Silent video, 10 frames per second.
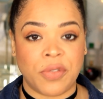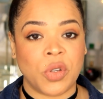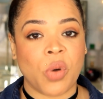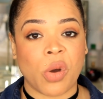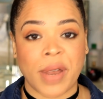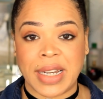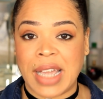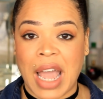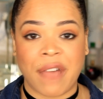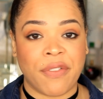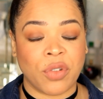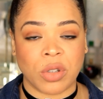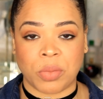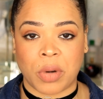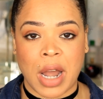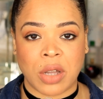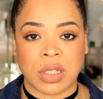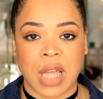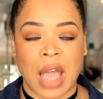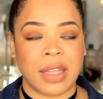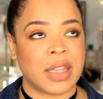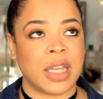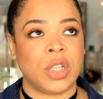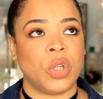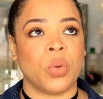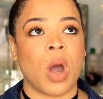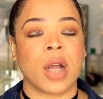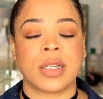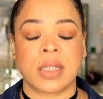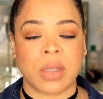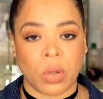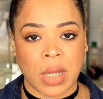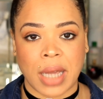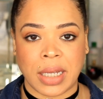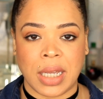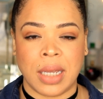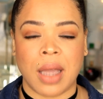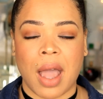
If you already have fuller brows, I think you are so lucky.